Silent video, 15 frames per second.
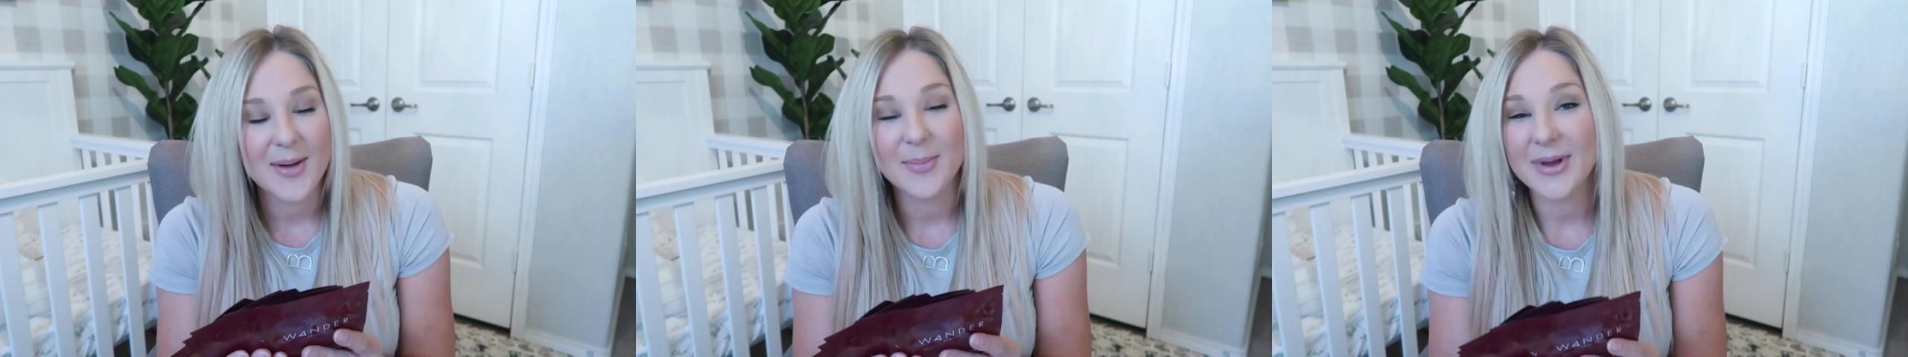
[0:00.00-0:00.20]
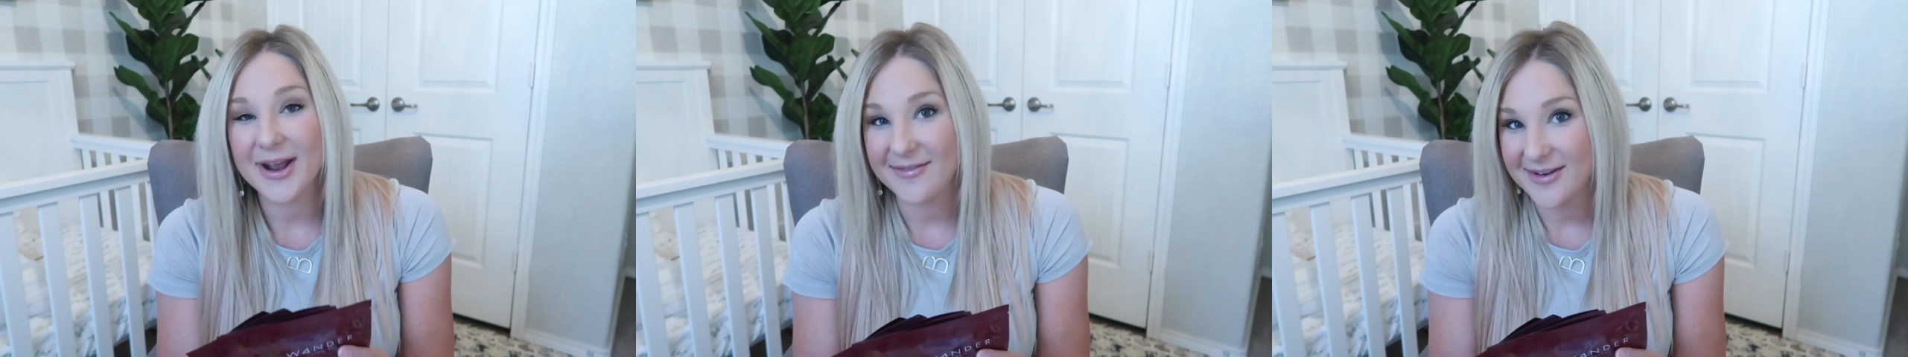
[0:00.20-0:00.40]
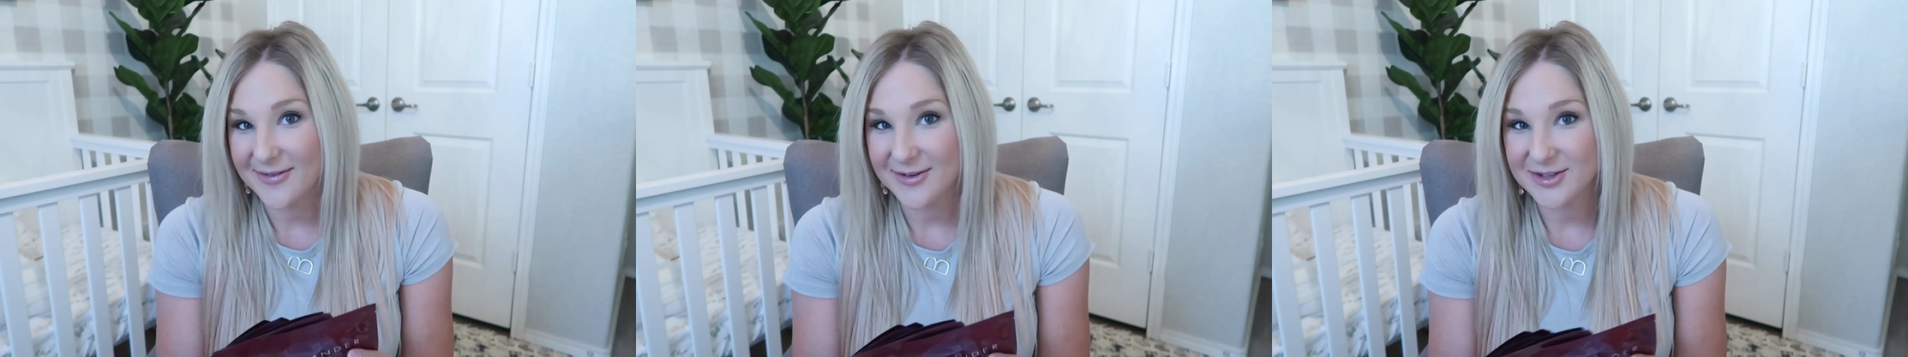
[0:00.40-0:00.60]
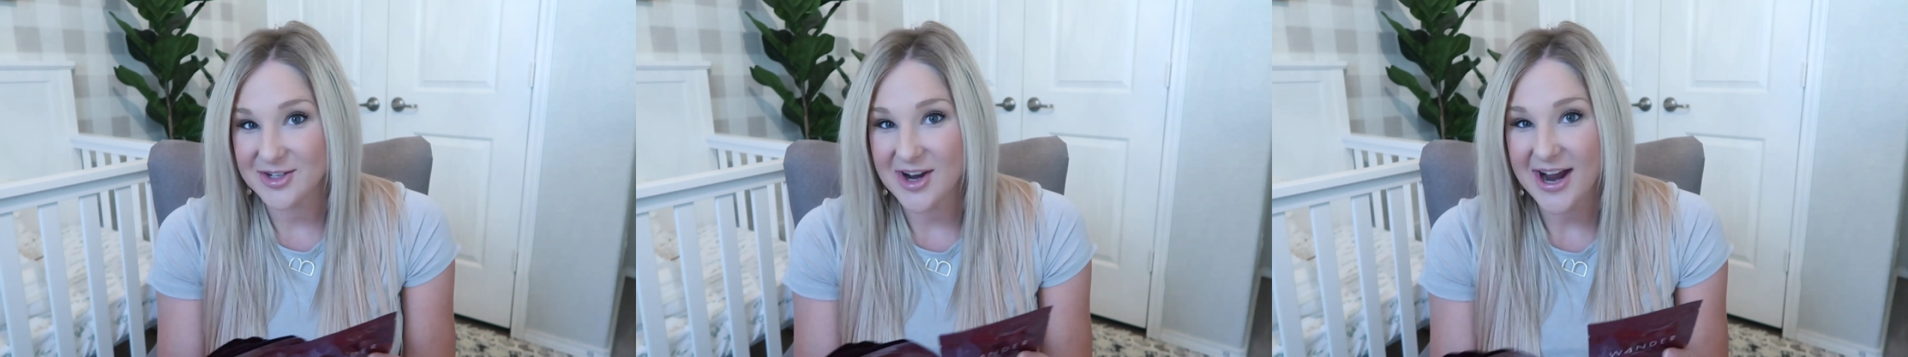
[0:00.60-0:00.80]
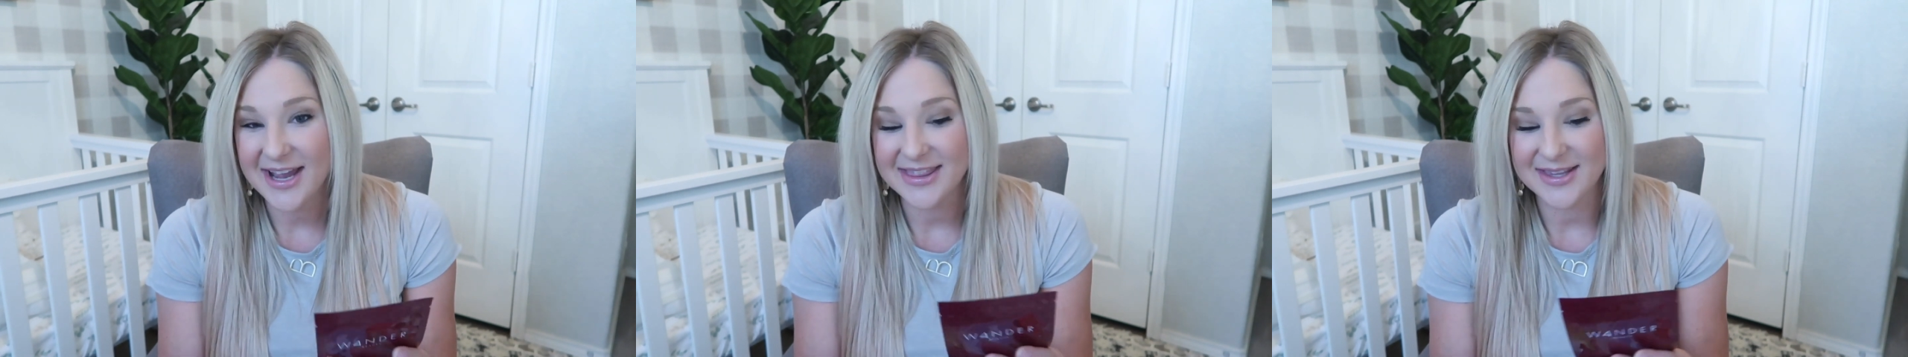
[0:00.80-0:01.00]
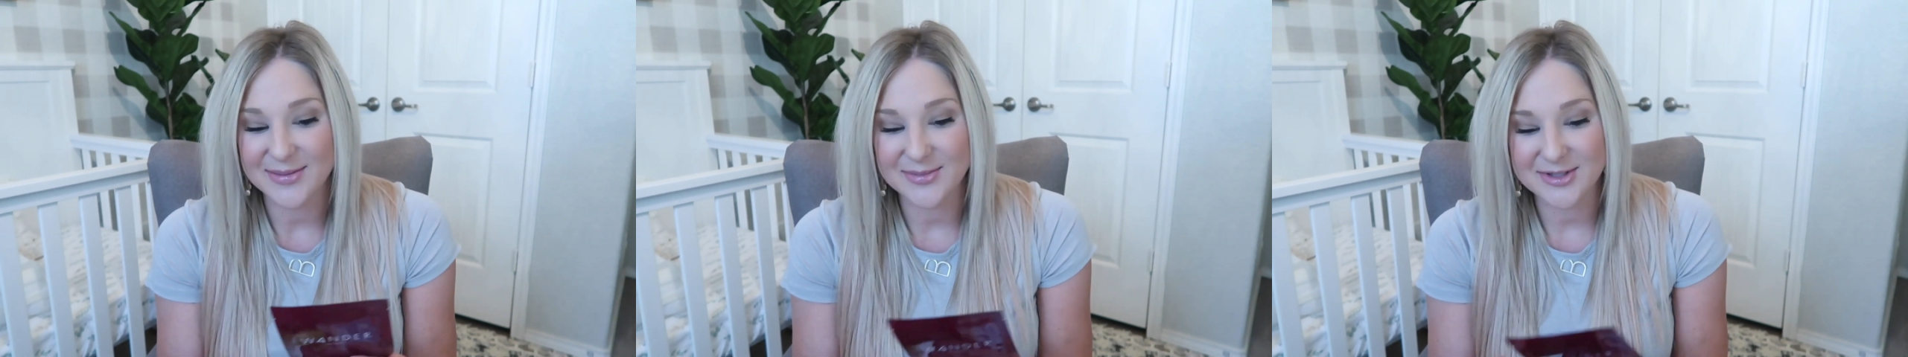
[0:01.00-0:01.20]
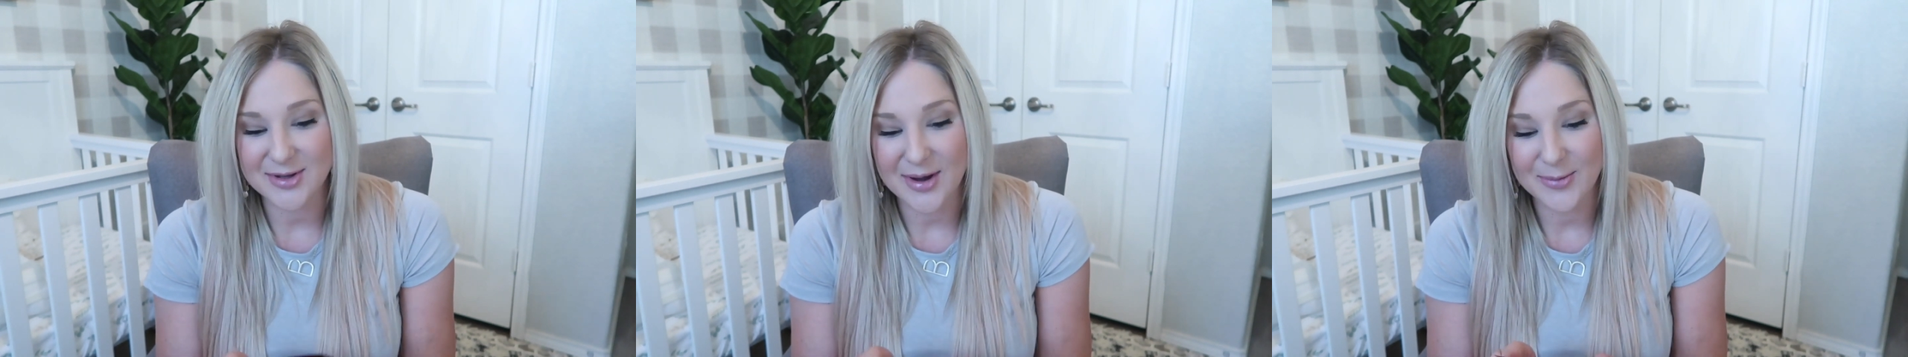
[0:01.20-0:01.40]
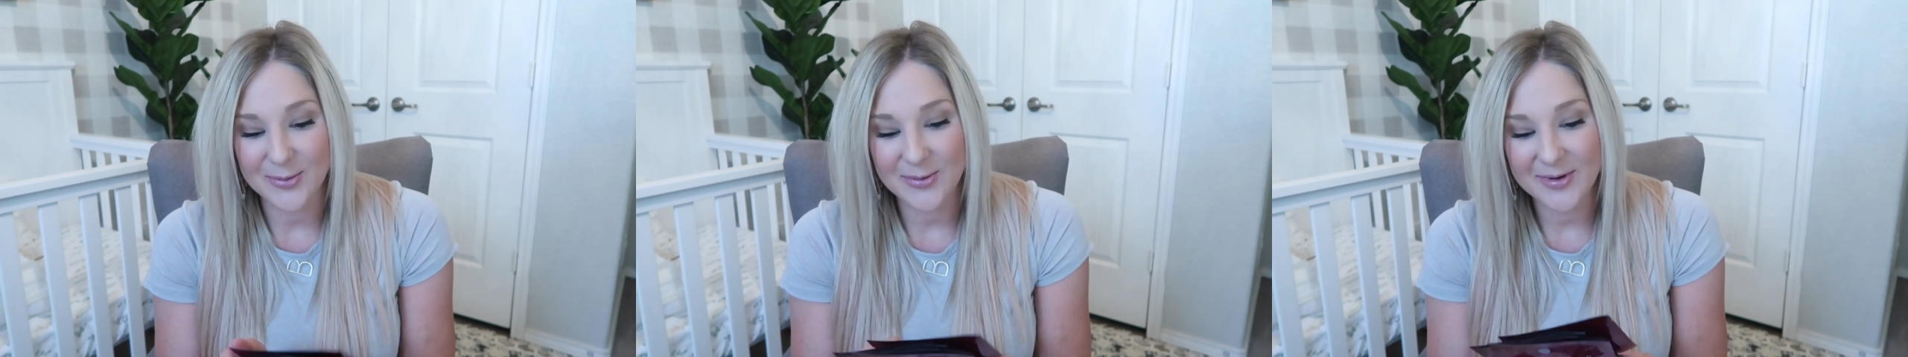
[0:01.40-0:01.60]
but I've never tried them, so
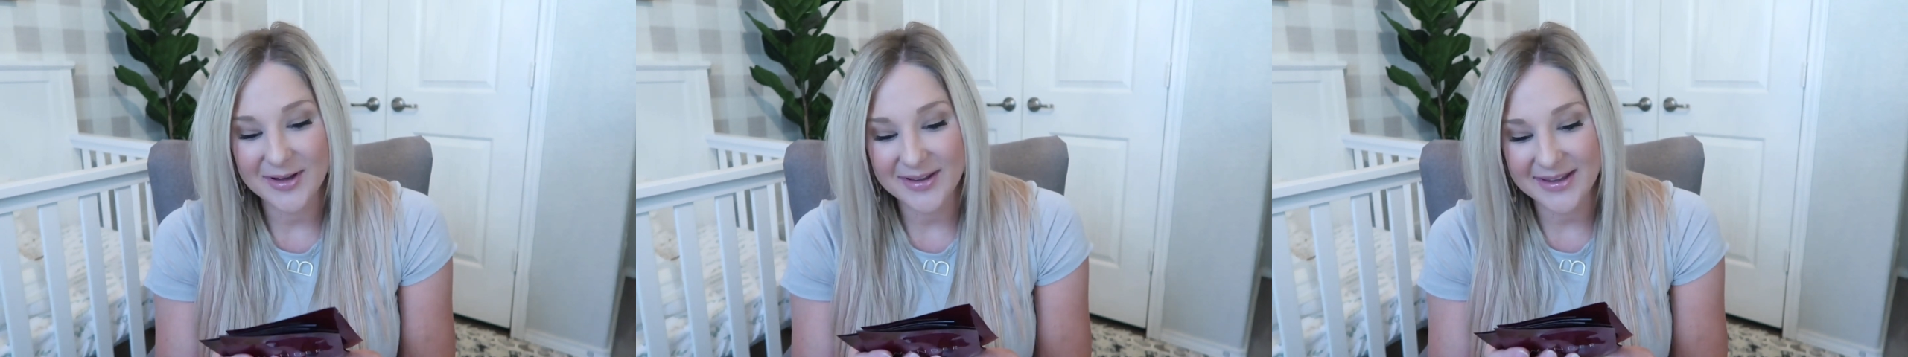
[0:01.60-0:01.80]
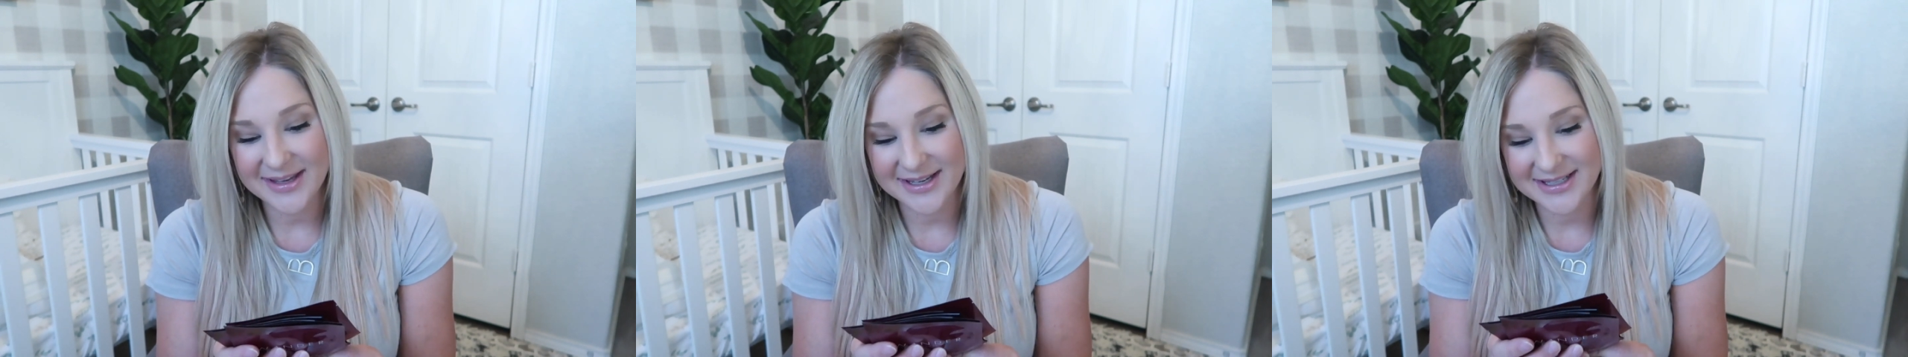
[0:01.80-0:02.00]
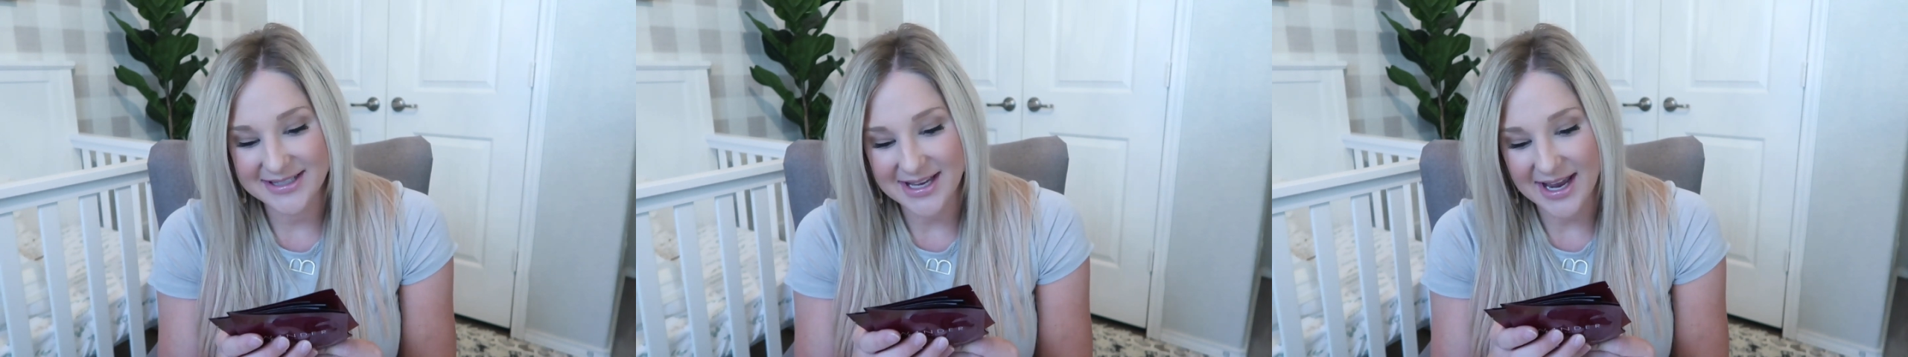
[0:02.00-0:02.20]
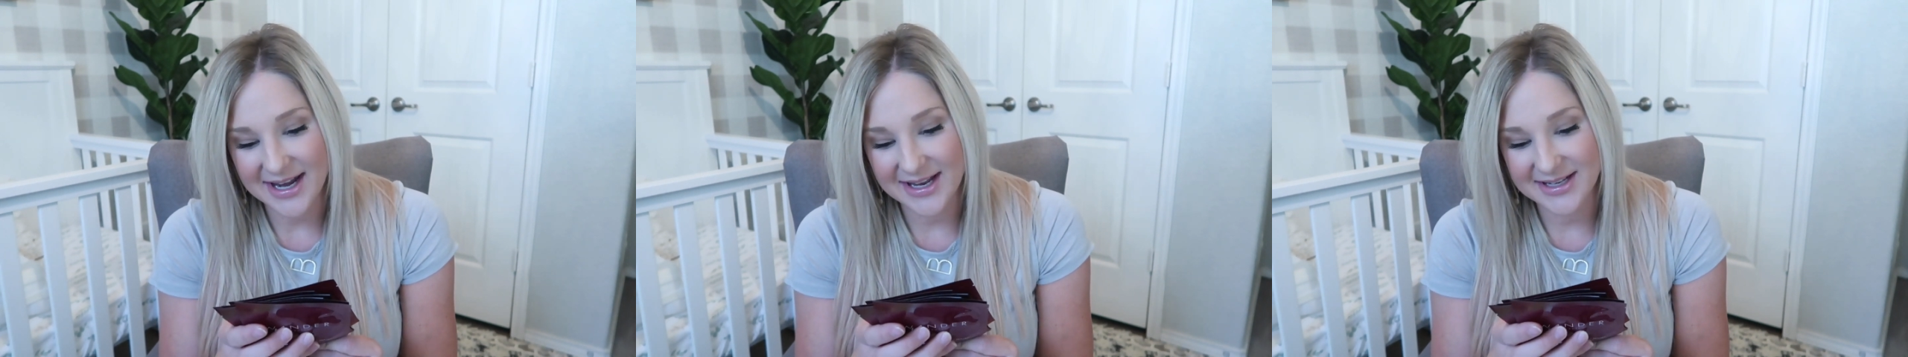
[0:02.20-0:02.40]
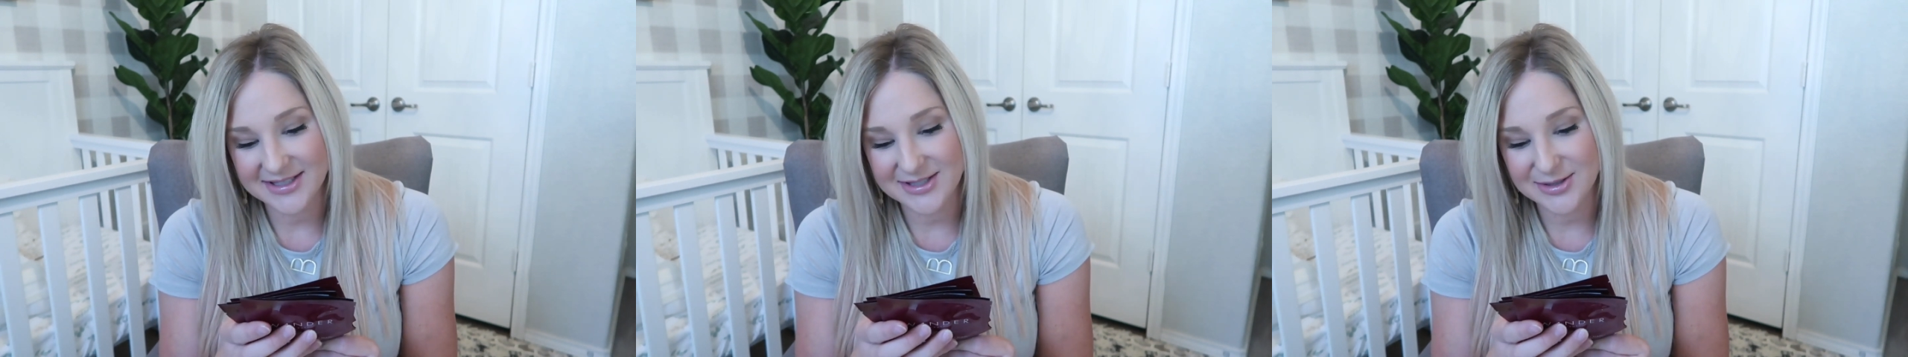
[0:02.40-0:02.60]
I'm really excited